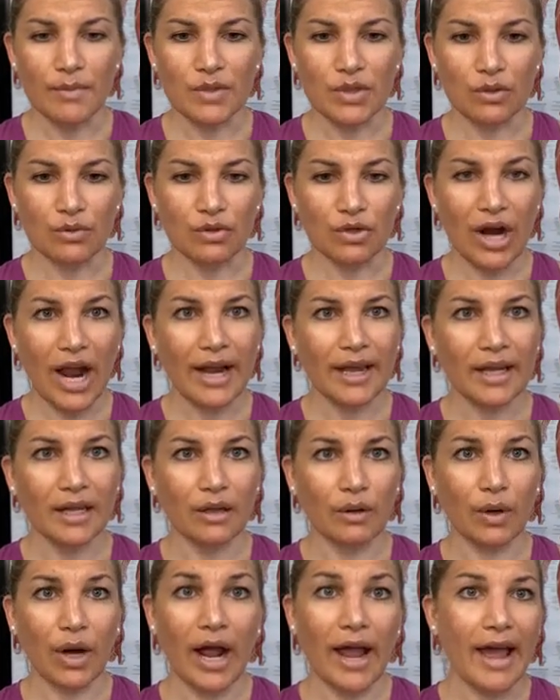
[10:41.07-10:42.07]
So
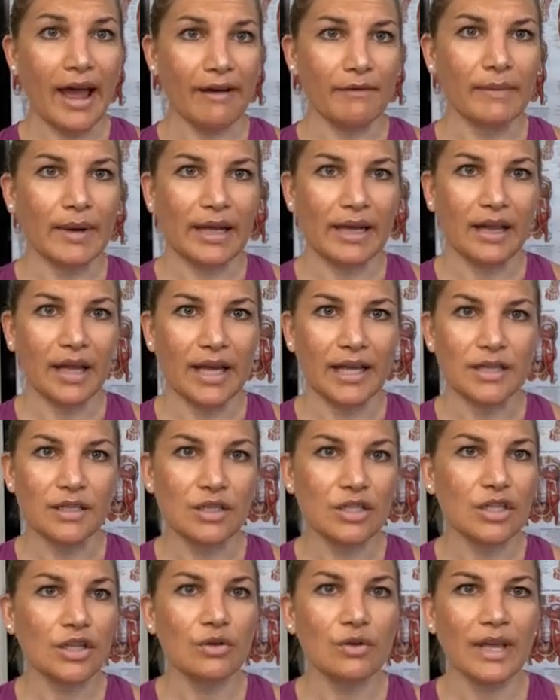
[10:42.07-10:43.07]
tracking what I have my
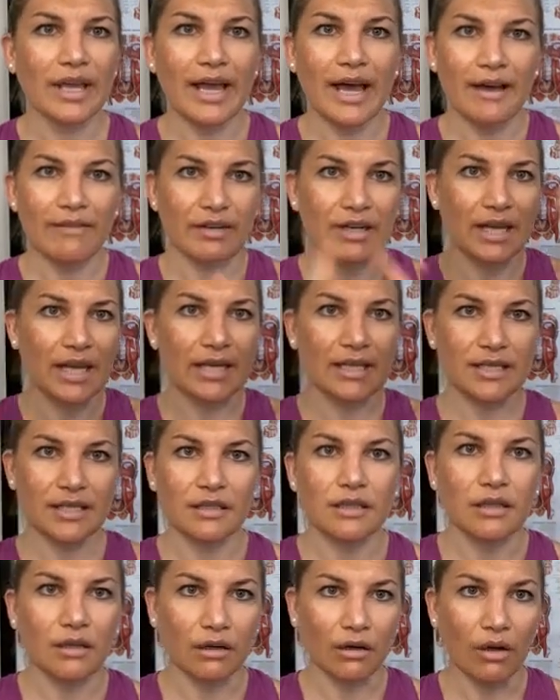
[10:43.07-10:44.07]
clients do, they have a
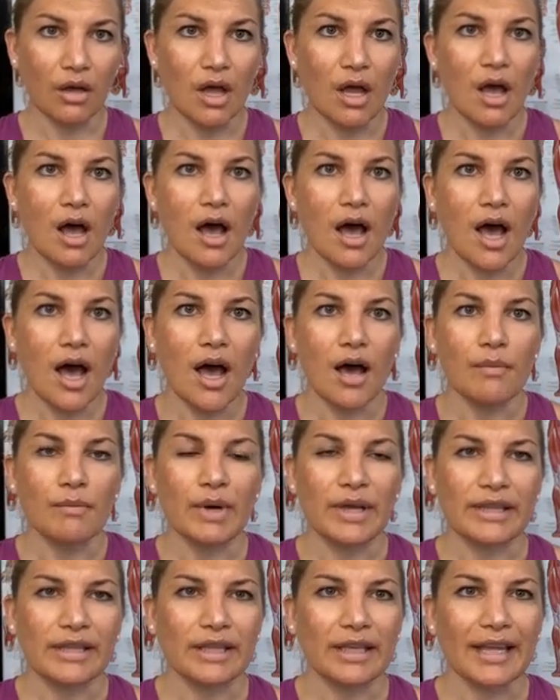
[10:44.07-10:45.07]
nice little
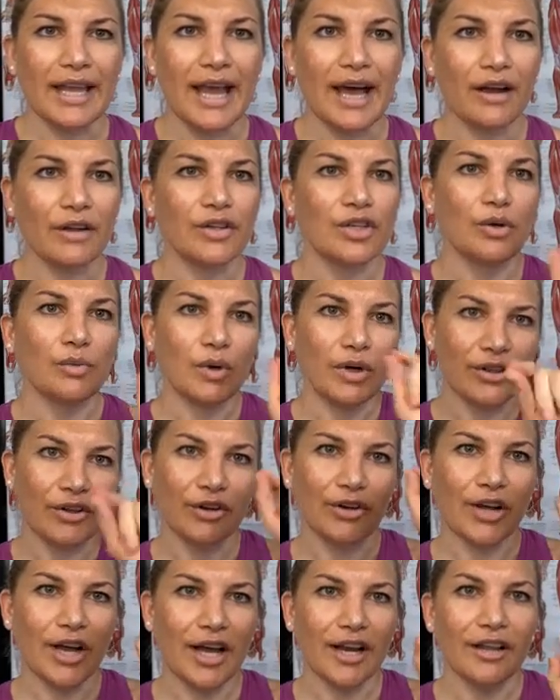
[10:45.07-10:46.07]
monthly calendar where
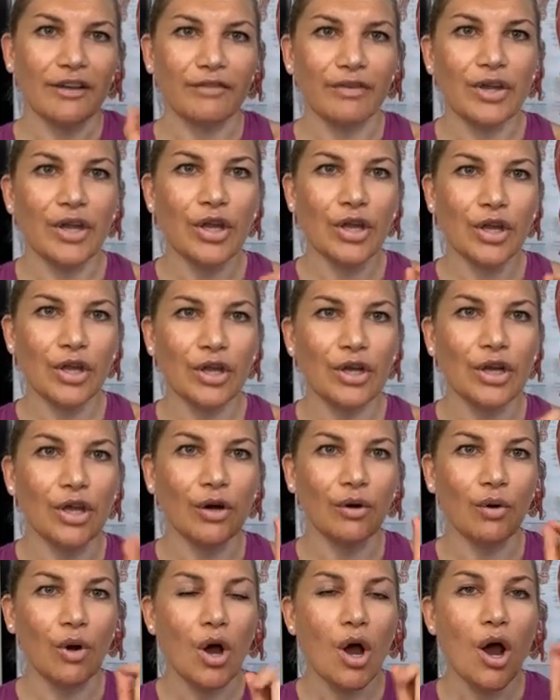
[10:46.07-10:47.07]
they're kind of,
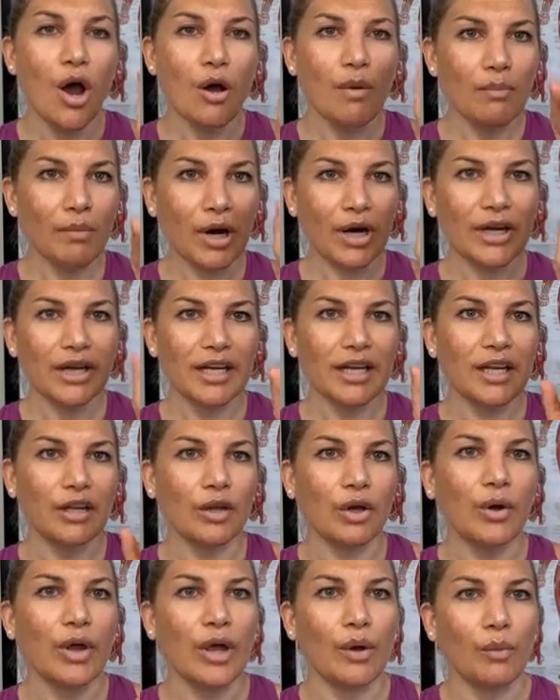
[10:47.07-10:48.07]
marking
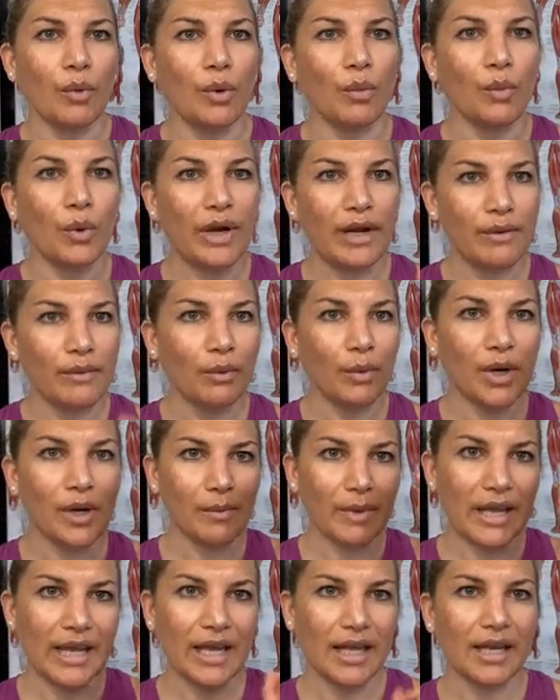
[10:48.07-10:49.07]
in, okay, when
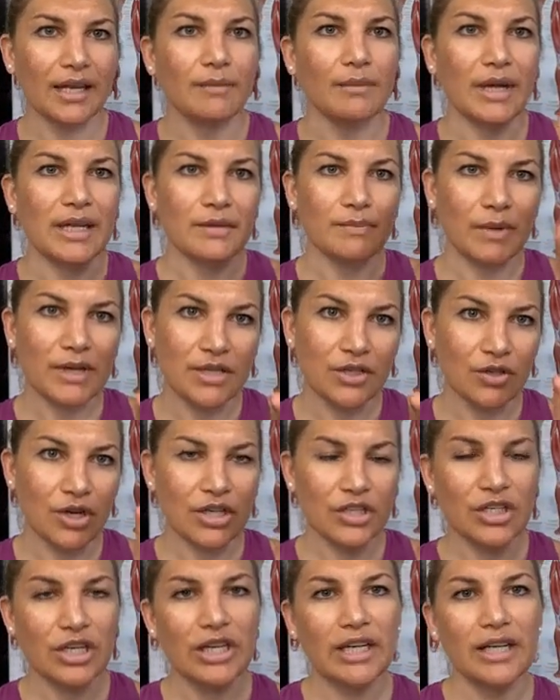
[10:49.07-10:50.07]
am I getting my
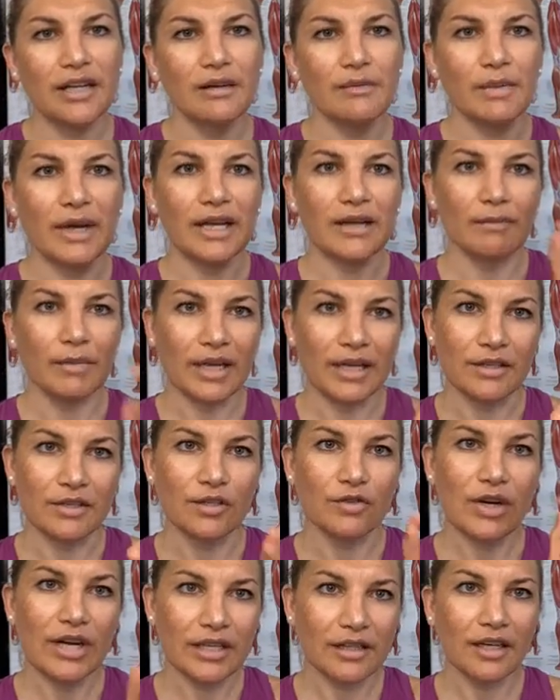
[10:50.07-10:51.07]
stretching in, my
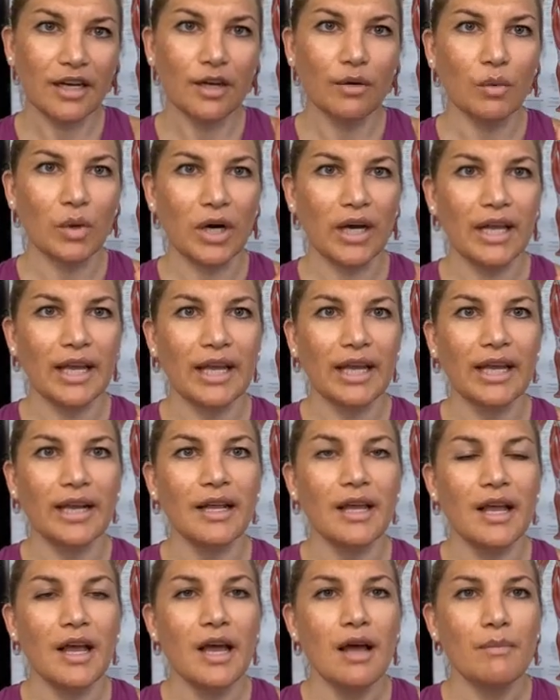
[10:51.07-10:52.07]
strengthening work
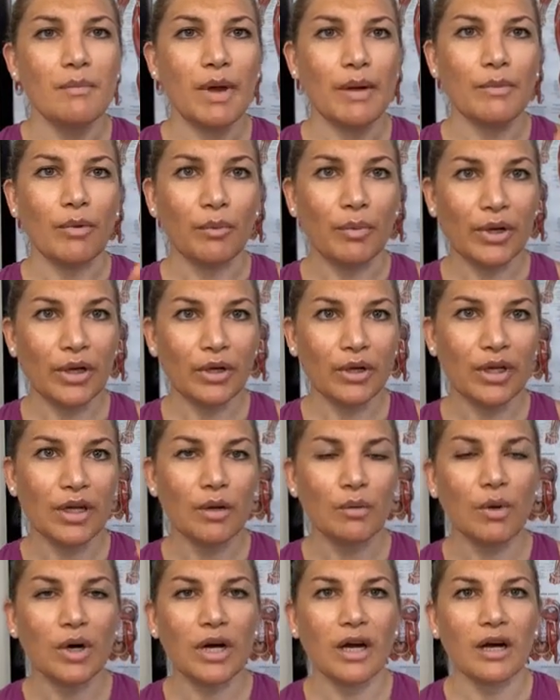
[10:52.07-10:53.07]
in, my
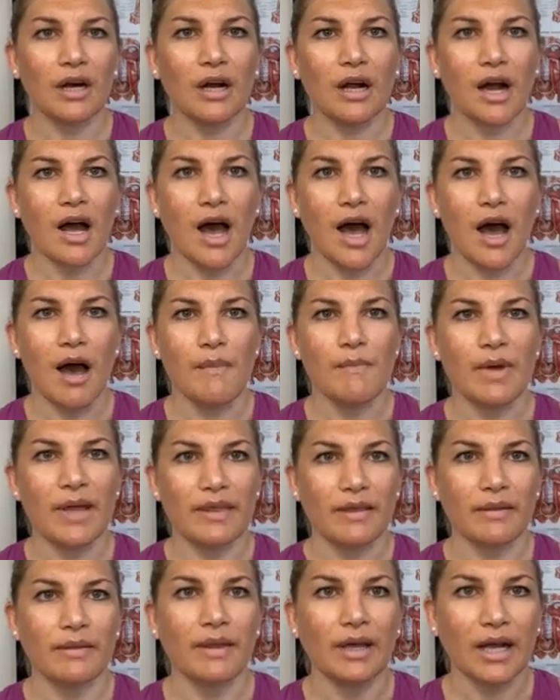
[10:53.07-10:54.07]
mobility work,
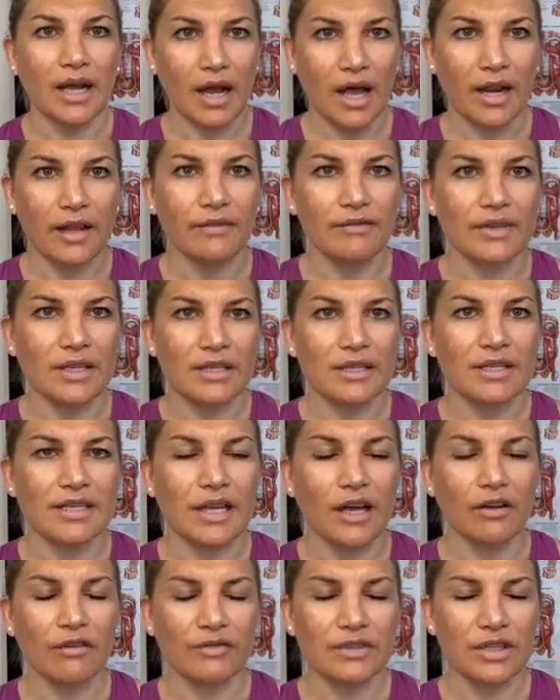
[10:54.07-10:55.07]
and then the kind of the
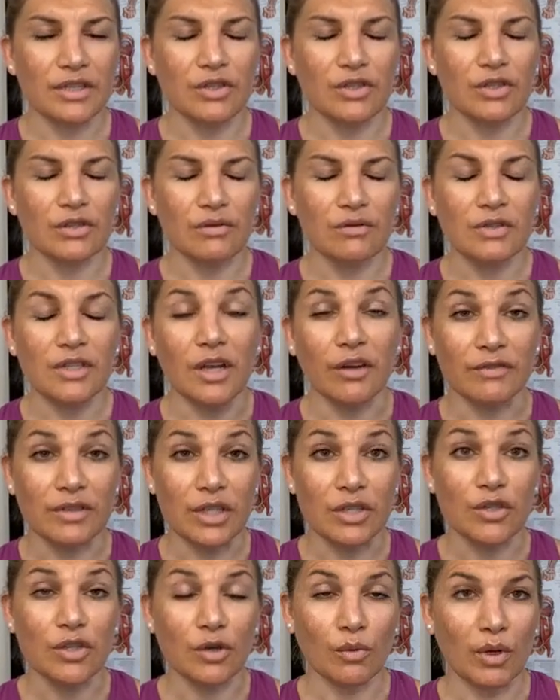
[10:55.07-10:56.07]
soft
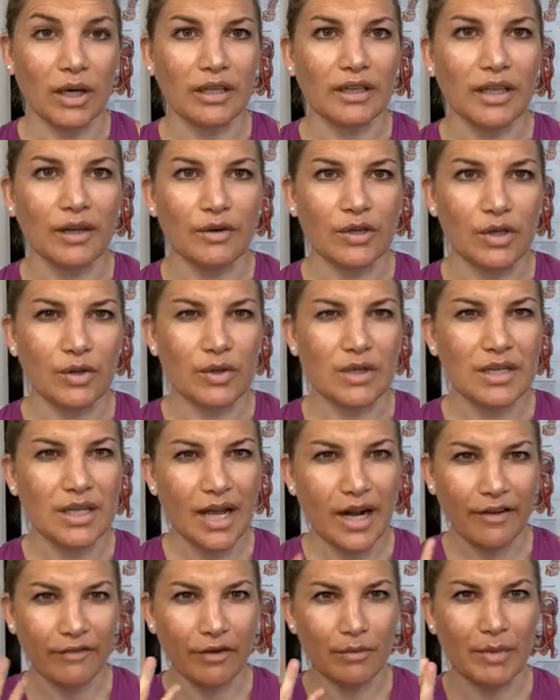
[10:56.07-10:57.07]
tissue work that I do. That's
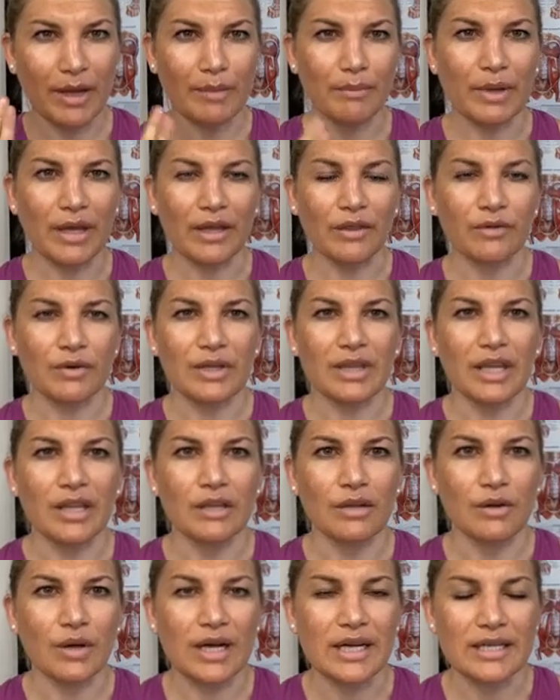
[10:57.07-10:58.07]
kind of my big three
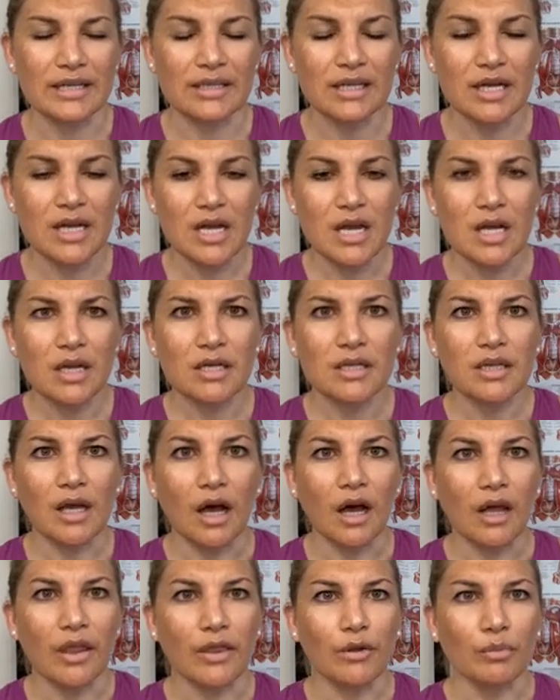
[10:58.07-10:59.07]
that you guys
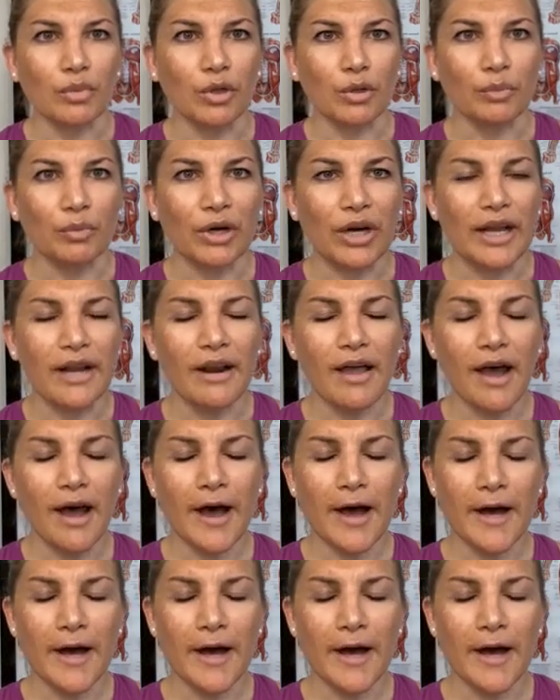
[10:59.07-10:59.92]
saw on the blueprint.